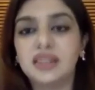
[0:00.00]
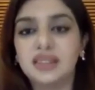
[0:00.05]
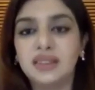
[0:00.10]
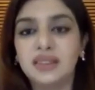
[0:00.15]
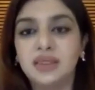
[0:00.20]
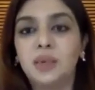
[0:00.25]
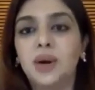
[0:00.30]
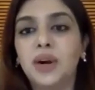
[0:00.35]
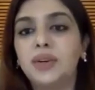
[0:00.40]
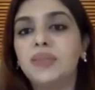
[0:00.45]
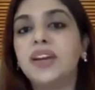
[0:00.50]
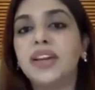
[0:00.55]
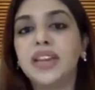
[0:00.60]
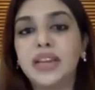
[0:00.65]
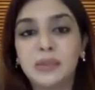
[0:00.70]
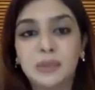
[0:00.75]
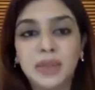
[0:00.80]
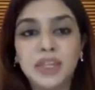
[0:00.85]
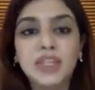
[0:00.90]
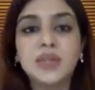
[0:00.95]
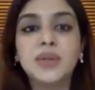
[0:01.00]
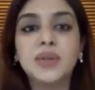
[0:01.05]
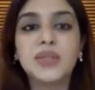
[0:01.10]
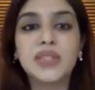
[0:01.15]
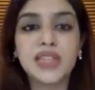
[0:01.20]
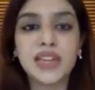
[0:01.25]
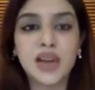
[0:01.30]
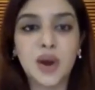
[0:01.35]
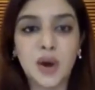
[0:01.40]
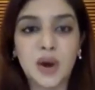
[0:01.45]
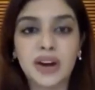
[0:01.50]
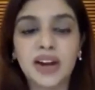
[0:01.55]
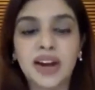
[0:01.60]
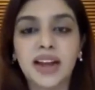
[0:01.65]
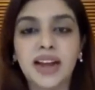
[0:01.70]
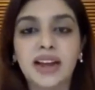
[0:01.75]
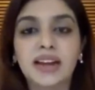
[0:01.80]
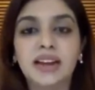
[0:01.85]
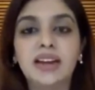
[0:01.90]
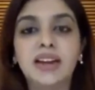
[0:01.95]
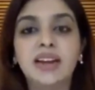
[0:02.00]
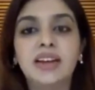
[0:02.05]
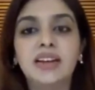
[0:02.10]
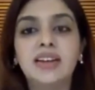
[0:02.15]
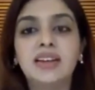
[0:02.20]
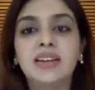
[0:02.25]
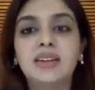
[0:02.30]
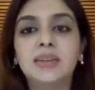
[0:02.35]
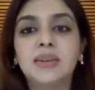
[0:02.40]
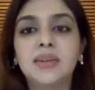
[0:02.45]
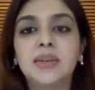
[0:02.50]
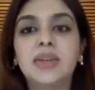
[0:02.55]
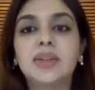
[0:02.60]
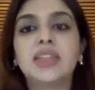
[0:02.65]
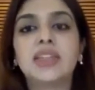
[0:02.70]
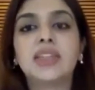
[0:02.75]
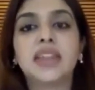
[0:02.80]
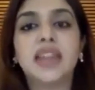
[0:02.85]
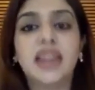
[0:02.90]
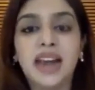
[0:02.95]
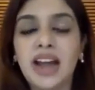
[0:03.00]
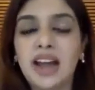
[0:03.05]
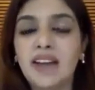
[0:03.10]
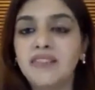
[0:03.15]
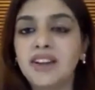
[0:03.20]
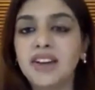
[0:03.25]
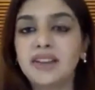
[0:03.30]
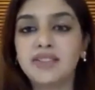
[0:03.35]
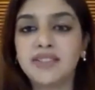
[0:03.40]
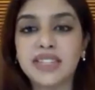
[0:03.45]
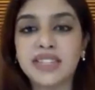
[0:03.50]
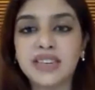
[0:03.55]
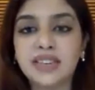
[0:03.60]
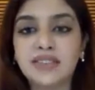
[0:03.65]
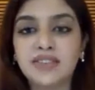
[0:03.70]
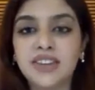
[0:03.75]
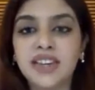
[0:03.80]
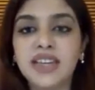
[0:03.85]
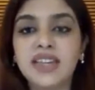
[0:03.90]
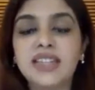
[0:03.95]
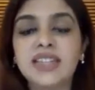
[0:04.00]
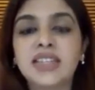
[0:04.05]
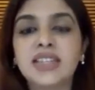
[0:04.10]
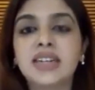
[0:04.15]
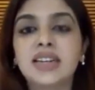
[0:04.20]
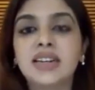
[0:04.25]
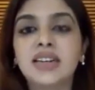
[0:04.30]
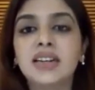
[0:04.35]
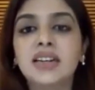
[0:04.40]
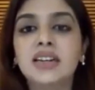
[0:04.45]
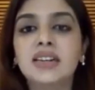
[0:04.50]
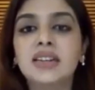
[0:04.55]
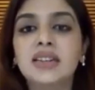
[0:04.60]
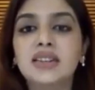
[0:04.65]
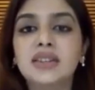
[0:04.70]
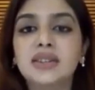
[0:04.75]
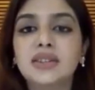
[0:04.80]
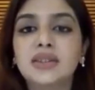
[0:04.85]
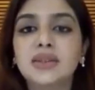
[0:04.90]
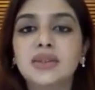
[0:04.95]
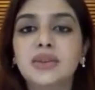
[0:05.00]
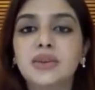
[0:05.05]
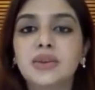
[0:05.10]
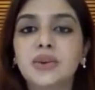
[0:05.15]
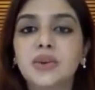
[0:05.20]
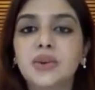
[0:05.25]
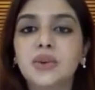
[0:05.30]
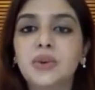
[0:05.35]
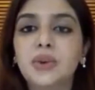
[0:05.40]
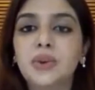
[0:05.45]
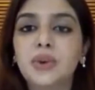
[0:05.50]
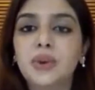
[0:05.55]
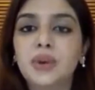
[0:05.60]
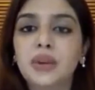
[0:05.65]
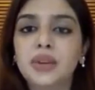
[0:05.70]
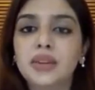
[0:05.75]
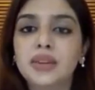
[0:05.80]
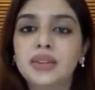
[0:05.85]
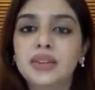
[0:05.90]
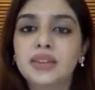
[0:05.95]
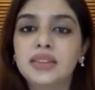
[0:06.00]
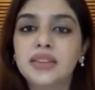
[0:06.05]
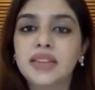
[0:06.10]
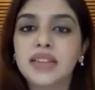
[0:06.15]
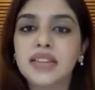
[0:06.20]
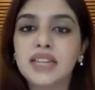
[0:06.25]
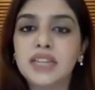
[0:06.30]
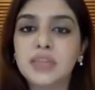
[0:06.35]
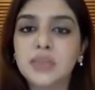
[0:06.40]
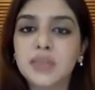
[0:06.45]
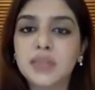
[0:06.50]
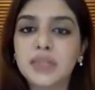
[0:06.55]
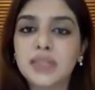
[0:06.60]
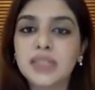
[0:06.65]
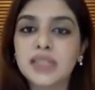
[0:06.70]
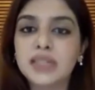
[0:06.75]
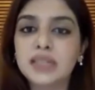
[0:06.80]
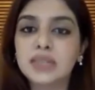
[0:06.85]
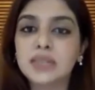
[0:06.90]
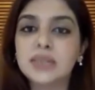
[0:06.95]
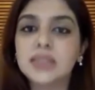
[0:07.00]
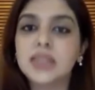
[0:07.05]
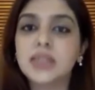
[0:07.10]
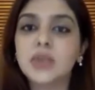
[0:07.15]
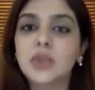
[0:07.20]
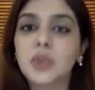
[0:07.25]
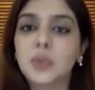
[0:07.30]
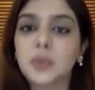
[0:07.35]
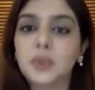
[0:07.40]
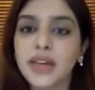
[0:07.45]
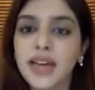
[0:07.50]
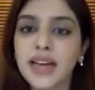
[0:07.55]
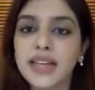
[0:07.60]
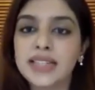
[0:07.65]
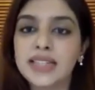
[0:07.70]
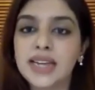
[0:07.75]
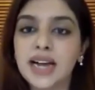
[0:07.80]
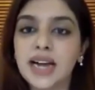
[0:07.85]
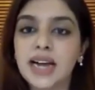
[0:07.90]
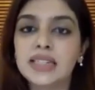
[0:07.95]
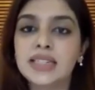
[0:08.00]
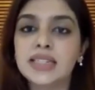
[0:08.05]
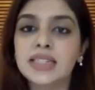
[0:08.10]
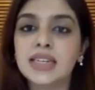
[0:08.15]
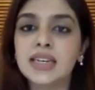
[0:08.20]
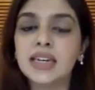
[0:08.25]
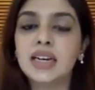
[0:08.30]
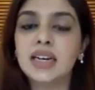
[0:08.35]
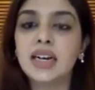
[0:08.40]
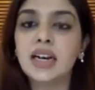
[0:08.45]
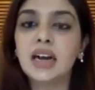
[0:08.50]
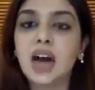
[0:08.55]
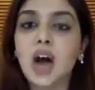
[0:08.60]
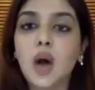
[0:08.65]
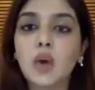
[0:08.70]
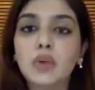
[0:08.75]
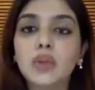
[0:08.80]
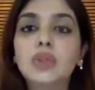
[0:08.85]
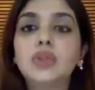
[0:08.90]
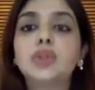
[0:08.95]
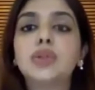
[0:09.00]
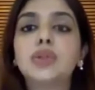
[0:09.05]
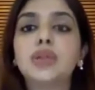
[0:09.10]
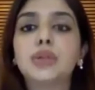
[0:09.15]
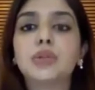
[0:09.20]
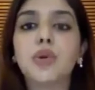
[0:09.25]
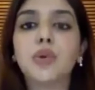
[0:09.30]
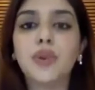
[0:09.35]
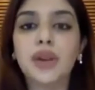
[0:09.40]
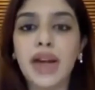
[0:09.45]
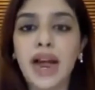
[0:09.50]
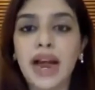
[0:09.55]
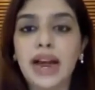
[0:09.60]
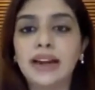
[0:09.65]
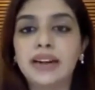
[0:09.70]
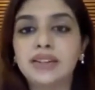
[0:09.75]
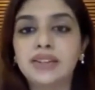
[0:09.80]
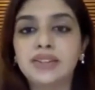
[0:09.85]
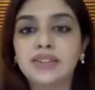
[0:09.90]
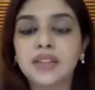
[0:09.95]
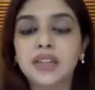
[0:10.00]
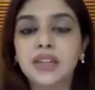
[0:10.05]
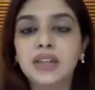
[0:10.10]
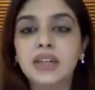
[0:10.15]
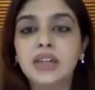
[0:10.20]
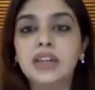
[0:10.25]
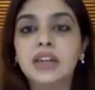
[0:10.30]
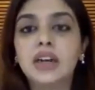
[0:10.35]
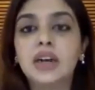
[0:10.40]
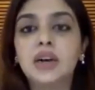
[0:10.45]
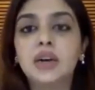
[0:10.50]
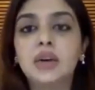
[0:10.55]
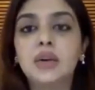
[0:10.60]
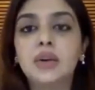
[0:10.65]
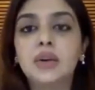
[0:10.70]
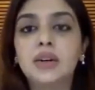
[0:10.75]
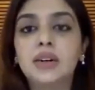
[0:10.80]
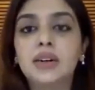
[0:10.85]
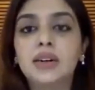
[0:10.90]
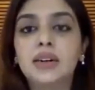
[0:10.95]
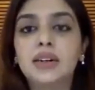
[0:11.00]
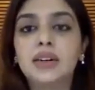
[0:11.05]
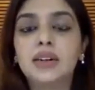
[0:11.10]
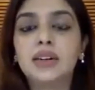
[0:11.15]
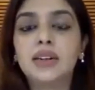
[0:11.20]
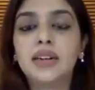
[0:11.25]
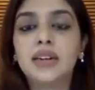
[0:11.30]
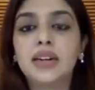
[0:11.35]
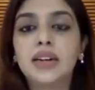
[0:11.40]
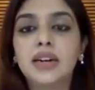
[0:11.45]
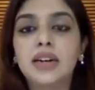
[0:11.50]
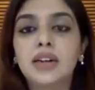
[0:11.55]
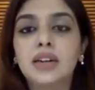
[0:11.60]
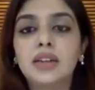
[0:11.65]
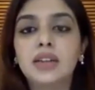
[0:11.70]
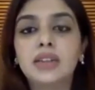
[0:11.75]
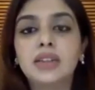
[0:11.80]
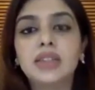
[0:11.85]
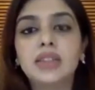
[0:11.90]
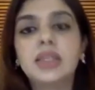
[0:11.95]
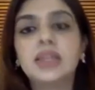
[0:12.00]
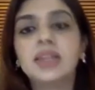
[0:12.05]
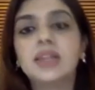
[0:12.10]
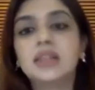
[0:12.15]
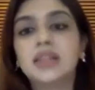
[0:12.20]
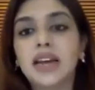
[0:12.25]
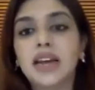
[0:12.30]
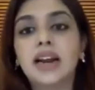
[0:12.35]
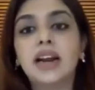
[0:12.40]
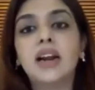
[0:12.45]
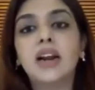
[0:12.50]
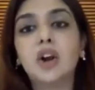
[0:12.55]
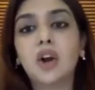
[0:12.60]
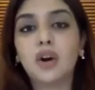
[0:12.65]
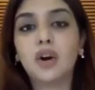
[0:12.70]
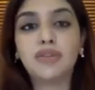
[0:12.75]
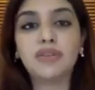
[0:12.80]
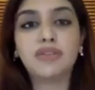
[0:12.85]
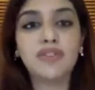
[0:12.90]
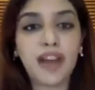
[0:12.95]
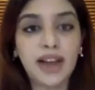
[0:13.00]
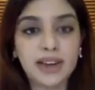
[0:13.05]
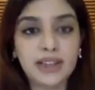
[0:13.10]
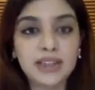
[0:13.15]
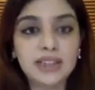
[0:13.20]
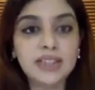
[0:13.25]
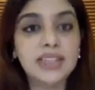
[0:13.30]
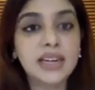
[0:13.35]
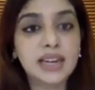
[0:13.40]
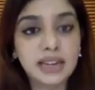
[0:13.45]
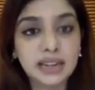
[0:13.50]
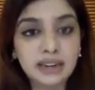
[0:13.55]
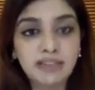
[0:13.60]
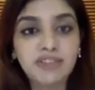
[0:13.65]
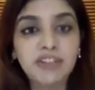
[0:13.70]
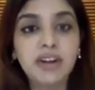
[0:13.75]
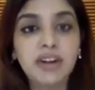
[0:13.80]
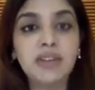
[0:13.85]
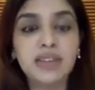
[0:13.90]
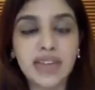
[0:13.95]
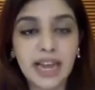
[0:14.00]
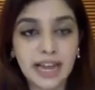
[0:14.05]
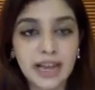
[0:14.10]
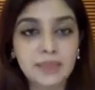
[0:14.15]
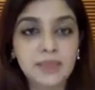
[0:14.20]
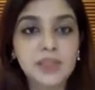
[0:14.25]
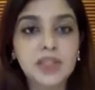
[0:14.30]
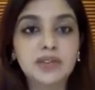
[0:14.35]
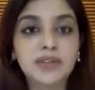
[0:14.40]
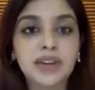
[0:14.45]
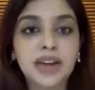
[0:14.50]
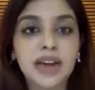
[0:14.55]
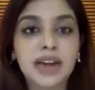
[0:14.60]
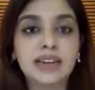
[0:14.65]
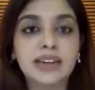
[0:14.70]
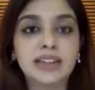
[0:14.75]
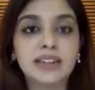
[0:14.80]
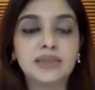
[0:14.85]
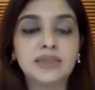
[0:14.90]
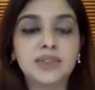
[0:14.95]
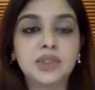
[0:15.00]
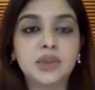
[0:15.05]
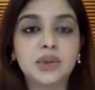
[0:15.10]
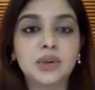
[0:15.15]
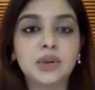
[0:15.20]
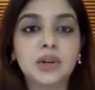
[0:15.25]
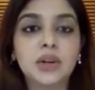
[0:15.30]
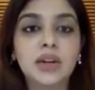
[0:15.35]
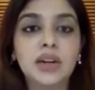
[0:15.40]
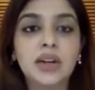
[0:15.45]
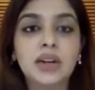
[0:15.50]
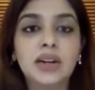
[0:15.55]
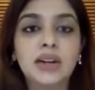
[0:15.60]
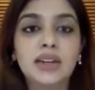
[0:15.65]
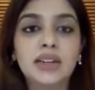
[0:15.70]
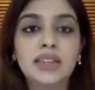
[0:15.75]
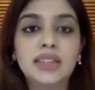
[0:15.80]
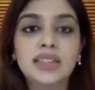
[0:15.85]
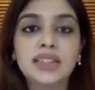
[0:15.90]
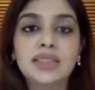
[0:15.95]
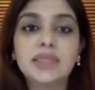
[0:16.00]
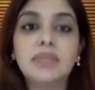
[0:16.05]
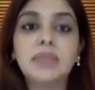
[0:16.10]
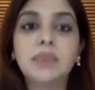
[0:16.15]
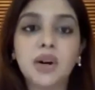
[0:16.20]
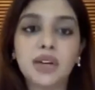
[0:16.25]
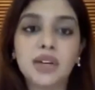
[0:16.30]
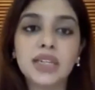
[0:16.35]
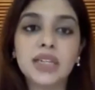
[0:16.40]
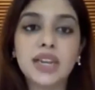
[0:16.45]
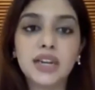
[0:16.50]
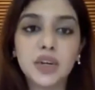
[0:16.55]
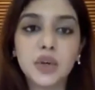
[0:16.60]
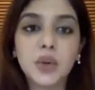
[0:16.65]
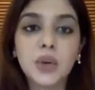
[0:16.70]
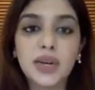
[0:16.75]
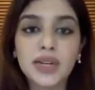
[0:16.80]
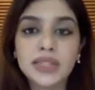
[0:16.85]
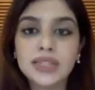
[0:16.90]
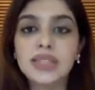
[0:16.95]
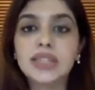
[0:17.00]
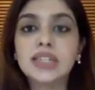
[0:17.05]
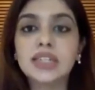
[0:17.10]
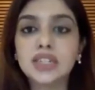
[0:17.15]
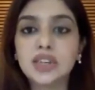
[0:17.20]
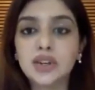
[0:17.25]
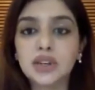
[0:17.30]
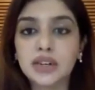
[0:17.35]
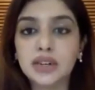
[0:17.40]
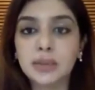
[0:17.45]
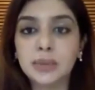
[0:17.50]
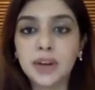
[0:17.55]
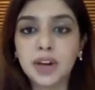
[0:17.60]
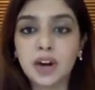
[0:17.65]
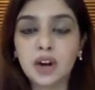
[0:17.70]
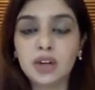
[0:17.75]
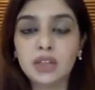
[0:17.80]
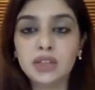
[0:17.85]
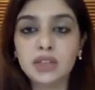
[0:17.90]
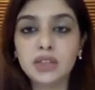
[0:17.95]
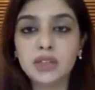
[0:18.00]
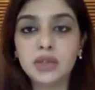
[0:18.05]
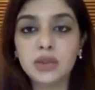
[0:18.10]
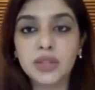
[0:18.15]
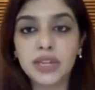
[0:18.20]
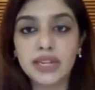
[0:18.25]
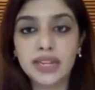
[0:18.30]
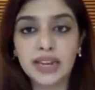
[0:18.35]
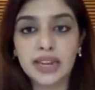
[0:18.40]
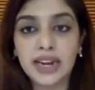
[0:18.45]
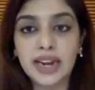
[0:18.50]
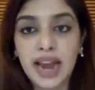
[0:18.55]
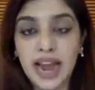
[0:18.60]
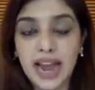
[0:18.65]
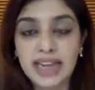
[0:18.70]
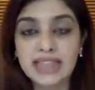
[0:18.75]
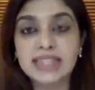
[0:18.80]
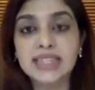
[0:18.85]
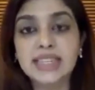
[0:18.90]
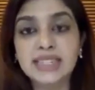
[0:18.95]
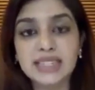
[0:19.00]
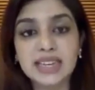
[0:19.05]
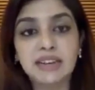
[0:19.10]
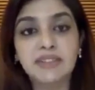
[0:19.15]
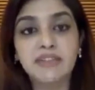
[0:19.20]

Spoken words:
whatever gimmicks you see online, because it can have adverse effects. So next person, Miss Ruby, has asked how to remove dandruff. Now, in order to see, there are a lot of factors. There are different types of dandruff. So it is important that you consult your dermatologist so that they can assess and